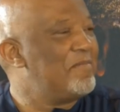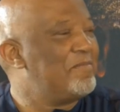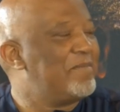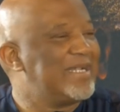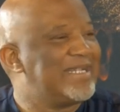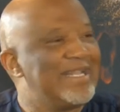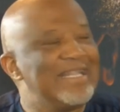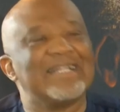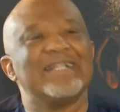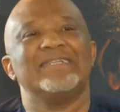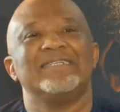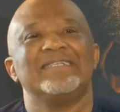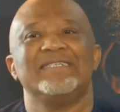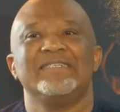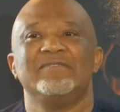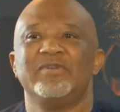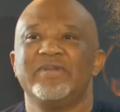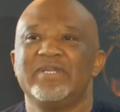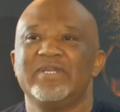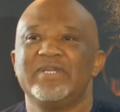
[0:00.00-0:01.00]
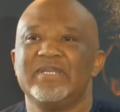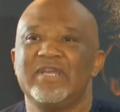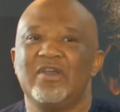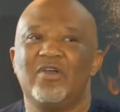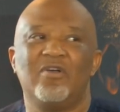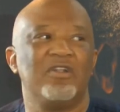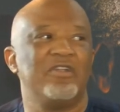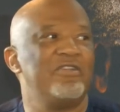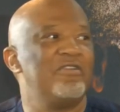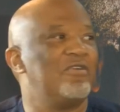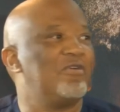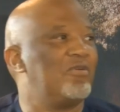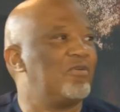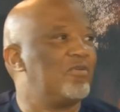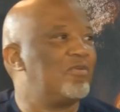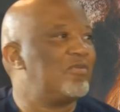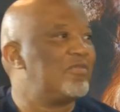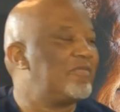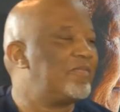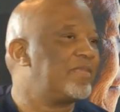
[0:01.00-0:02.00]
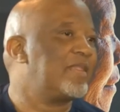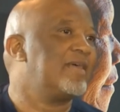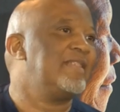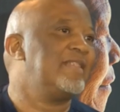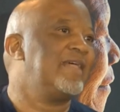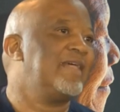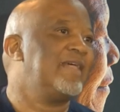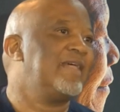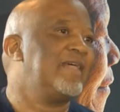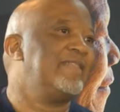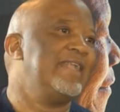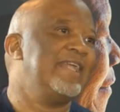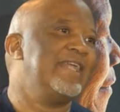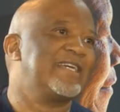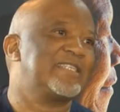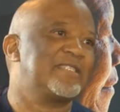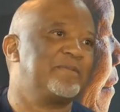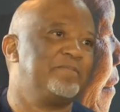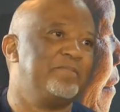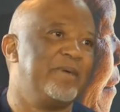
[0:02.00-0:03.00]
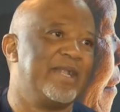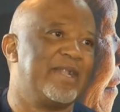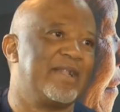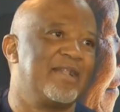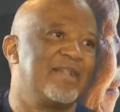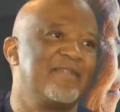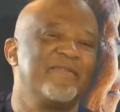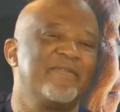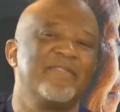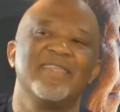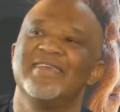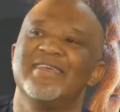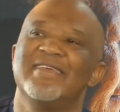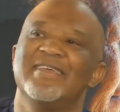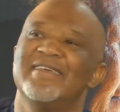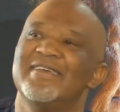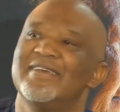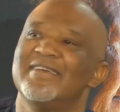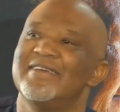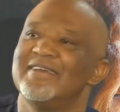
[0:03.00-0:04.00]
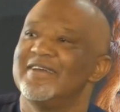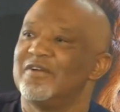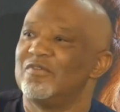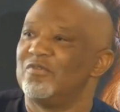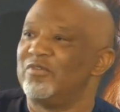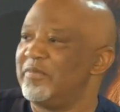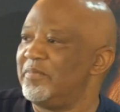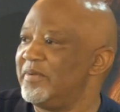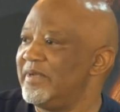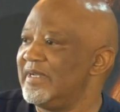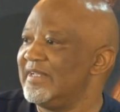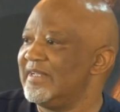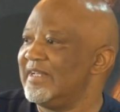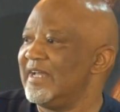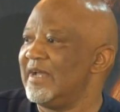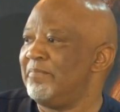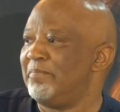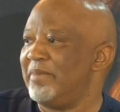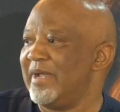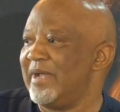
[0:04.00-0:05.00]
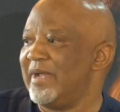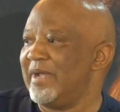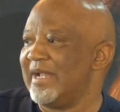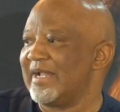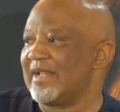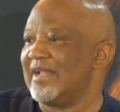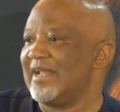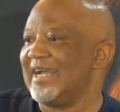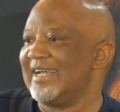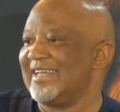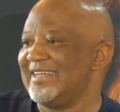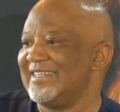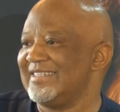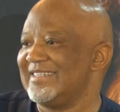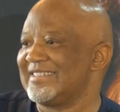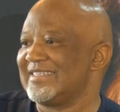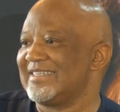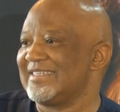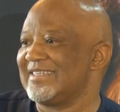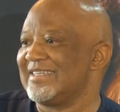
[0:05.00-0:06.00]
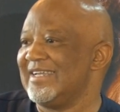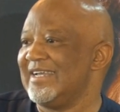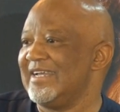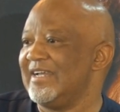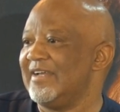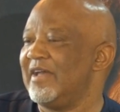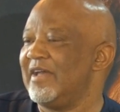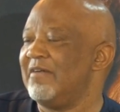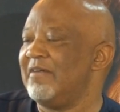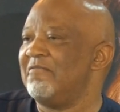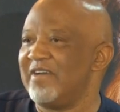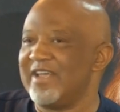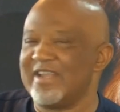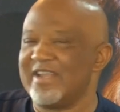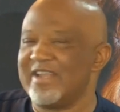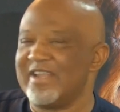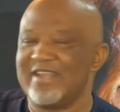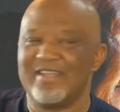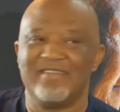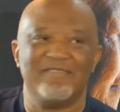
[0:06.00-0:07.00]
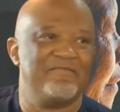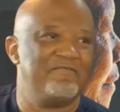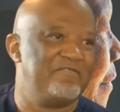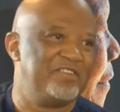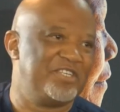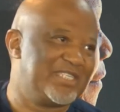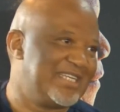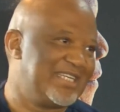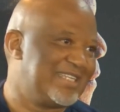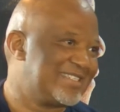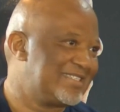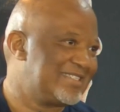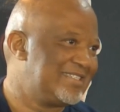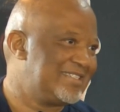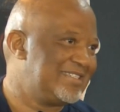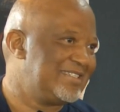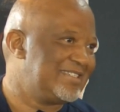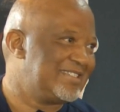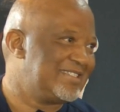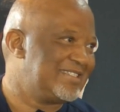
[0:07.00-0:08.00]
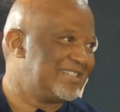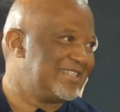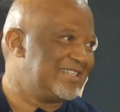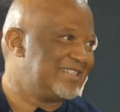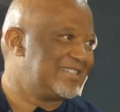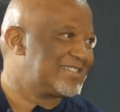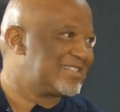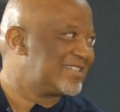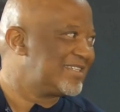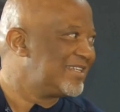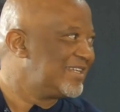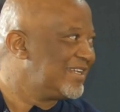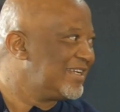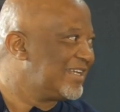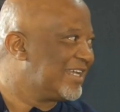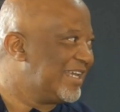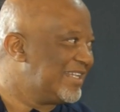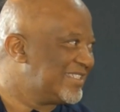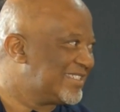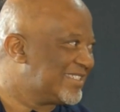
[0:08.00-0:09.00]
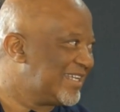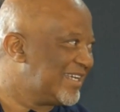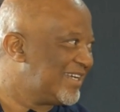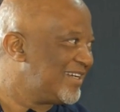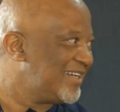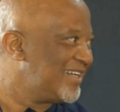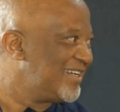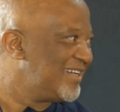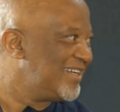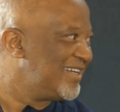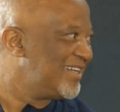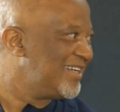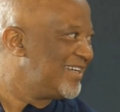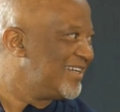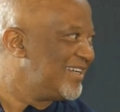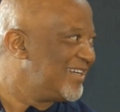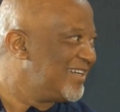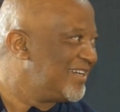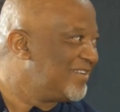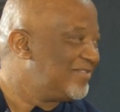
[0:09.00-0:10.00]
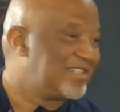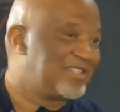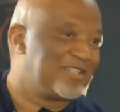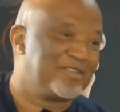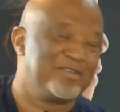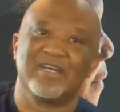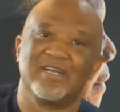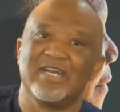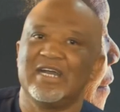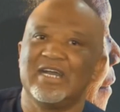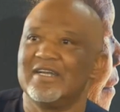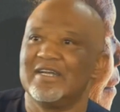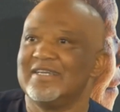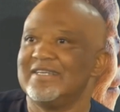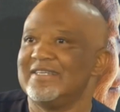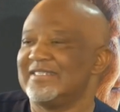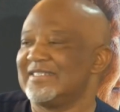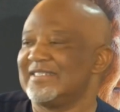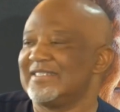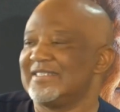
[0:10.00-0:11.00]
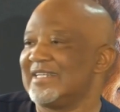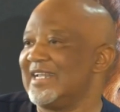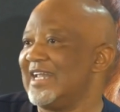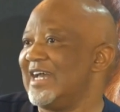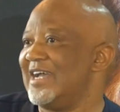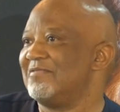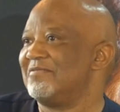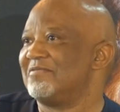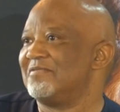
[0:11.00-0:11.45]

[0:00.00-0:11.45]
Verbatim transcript: But little did we all know that the next battle would be a battle against a very vicious disease, cancer, which took his life.